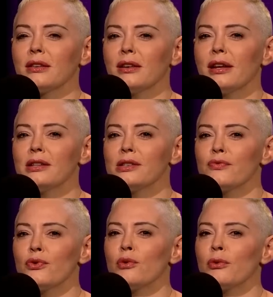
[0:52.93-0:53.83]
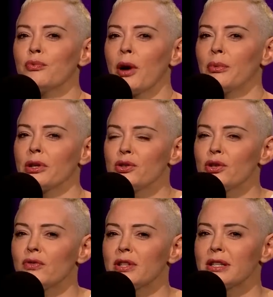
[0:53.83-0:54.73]
it is a form of public
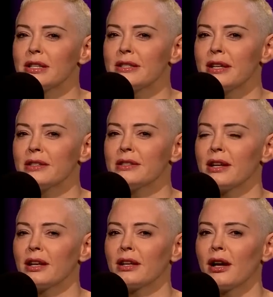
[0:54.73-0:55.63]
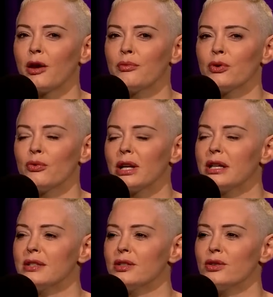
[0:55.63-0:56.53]
service in the sense that I've been
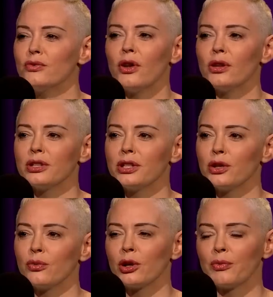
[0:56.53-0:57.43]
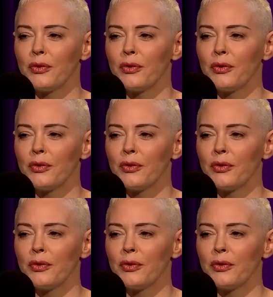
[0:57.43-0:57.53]
raised to do volunteer work.